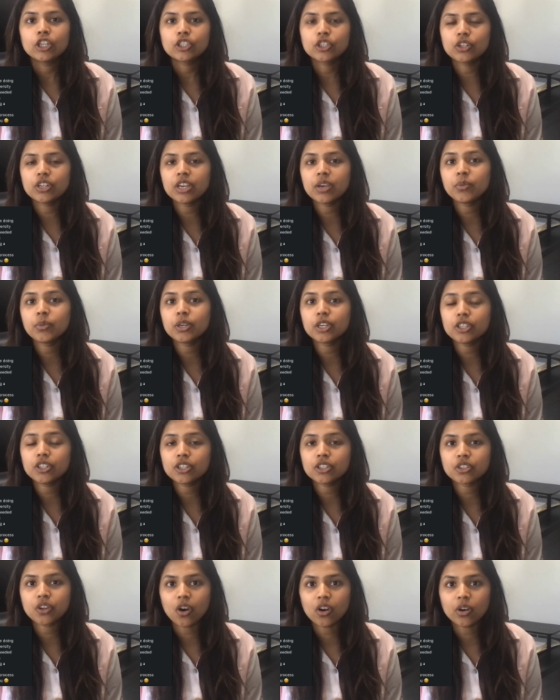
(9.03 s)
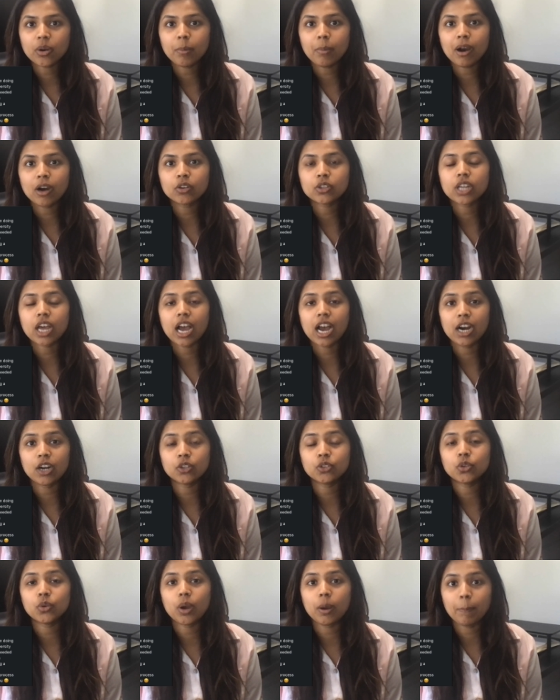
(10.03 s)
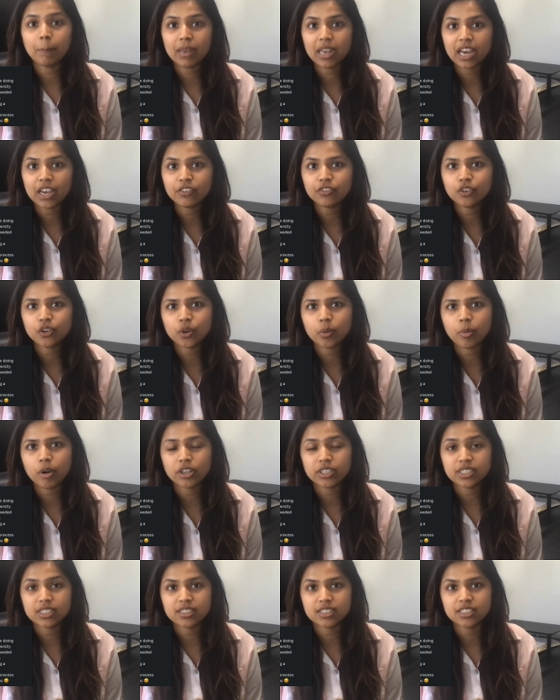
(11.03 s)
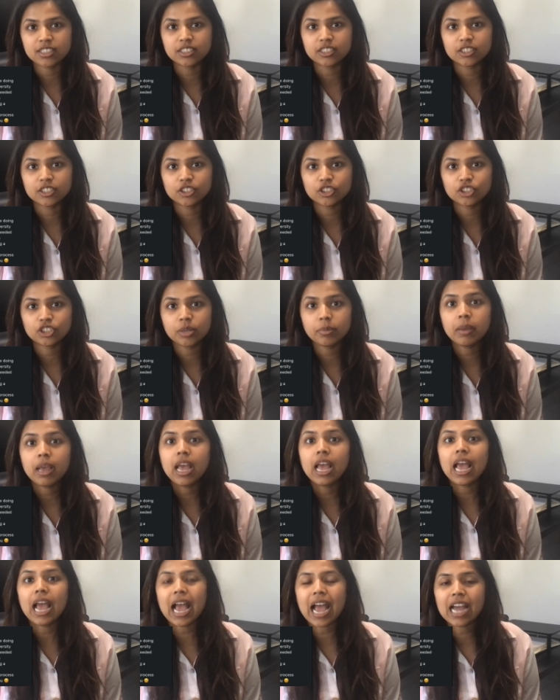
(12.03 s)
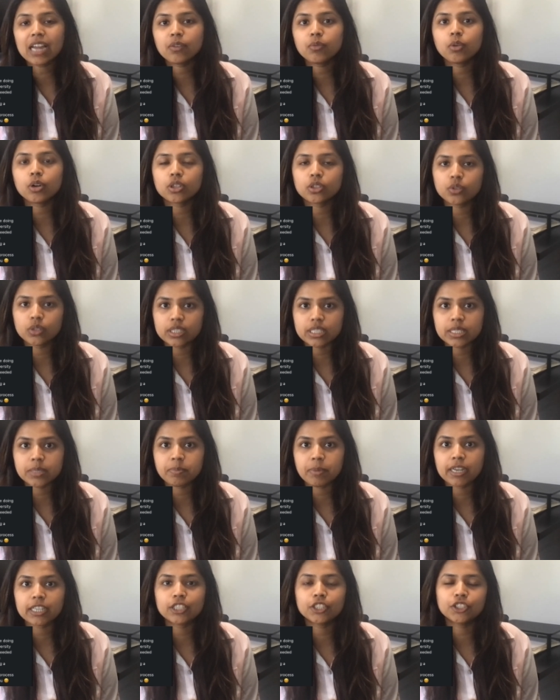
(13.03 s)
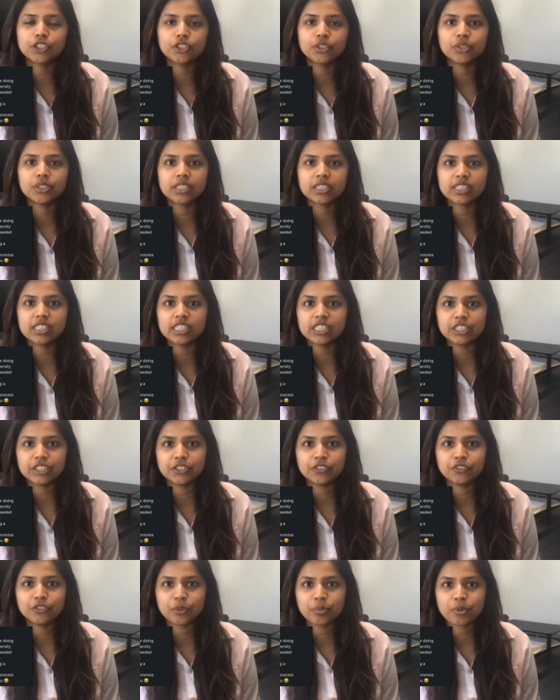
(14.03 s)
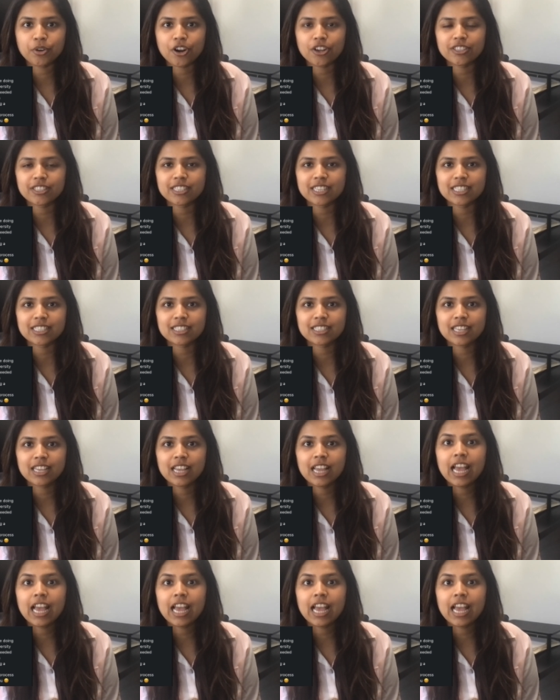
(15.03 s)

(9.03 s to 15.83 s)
Today we're going to talk about how to apply for robotics internship and what to expect during the interview process.